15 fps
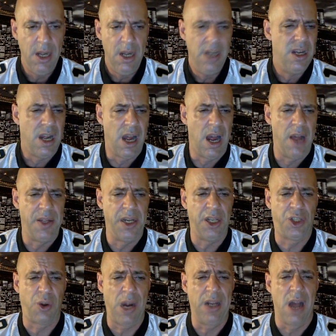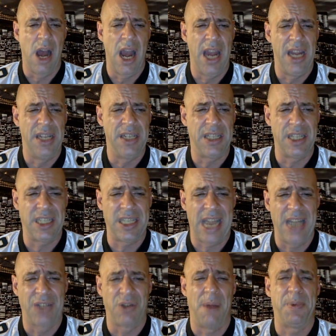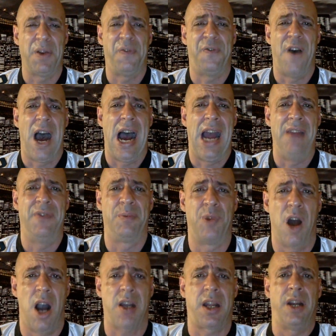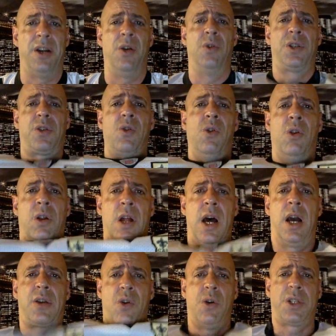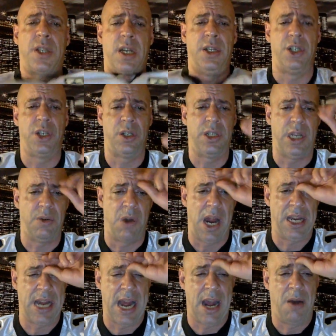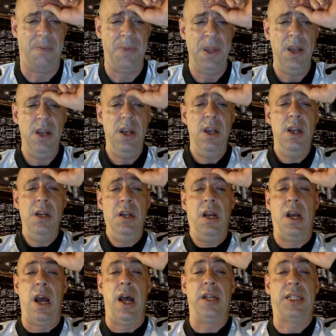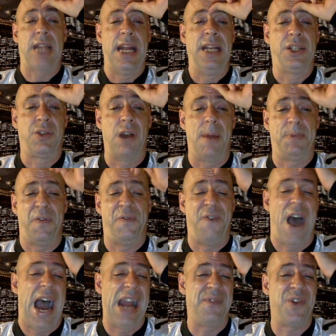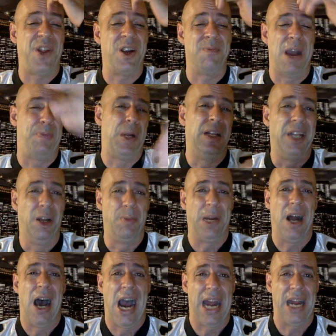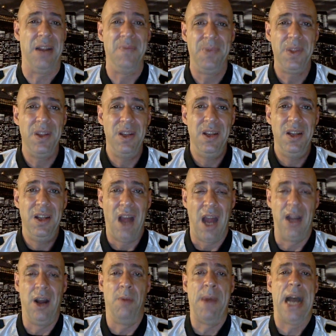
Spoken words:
The Detroit Lions, the Saints are up to 5. I'm rocking an old school Colston jersey right now. Saints are up to 5 here. Might be a little bit high. I know Matt